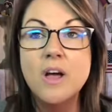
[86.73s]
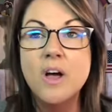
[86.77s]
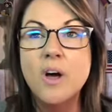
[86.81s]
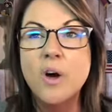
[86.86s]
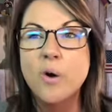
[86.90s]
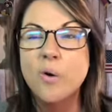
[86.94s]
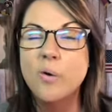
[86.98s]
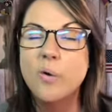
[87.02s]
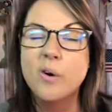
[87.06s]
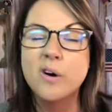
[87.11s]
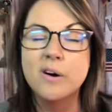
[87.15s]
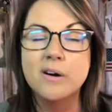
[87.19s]

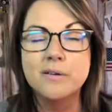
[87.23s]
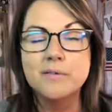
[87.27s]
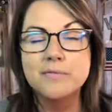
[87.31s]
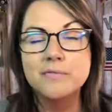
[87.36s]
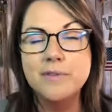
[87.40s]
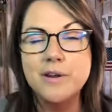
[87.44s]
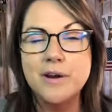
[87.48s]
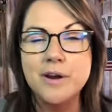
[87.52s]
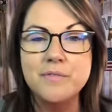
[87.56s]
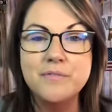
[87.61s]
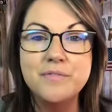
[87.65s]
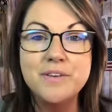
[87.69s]
or
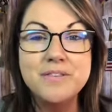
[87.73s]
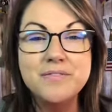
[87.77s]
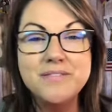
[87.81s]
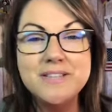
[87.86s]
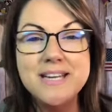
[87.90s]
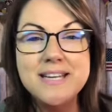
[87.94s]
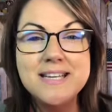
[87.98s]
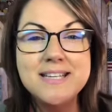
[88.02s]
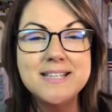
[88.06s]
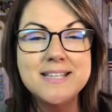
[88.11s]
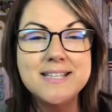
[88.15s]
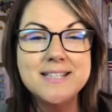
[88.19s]

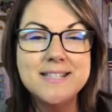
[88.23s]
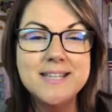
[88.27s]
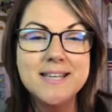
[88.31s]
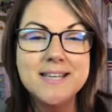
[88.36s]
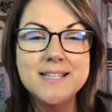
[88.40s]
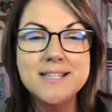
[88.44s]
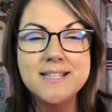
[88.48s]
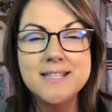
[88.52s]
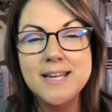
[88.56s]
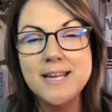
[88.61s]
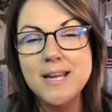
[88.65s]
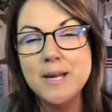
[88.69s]
$15 to
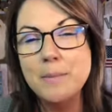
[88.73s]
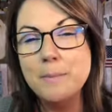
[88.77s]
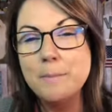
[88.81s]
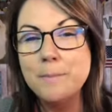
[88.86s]
$16